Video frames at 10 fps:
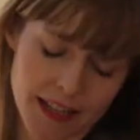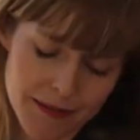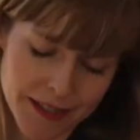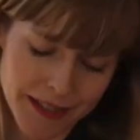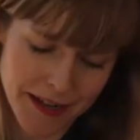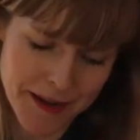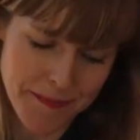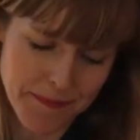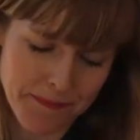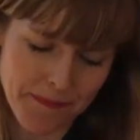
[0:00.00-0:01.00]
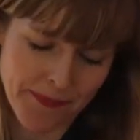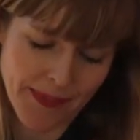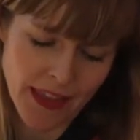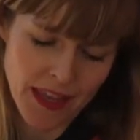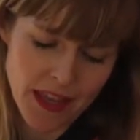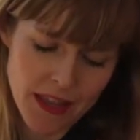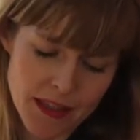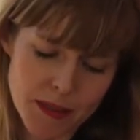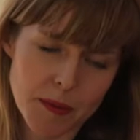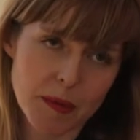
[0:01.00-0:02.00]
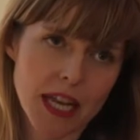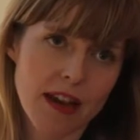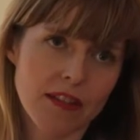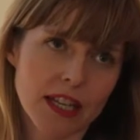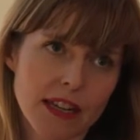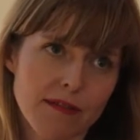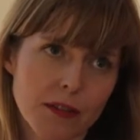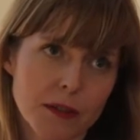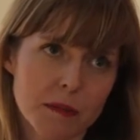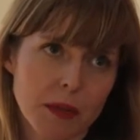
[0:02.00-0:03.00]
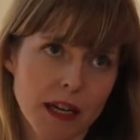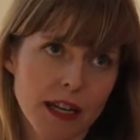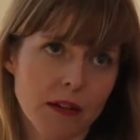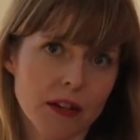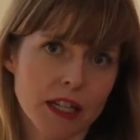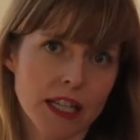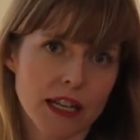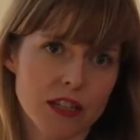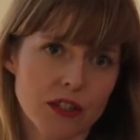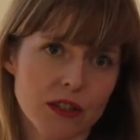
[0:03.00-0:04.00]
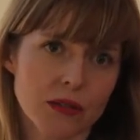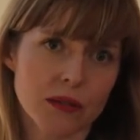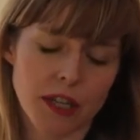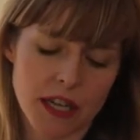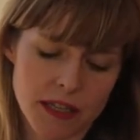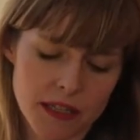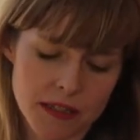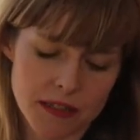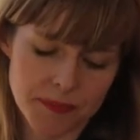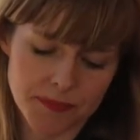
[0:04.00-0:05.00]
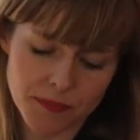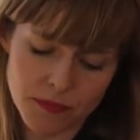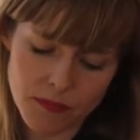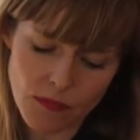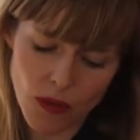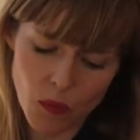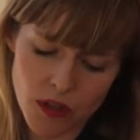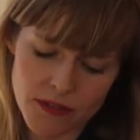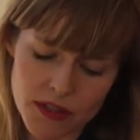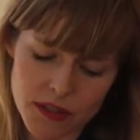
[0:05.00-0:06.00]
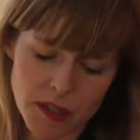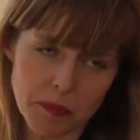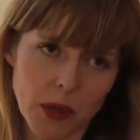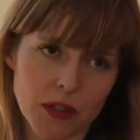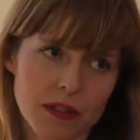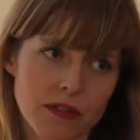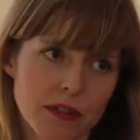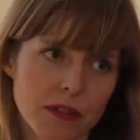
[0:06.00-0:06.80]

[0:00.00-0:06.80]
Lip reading: Anyway, these women heavily influenced my outlook and attitude, and one of the starting points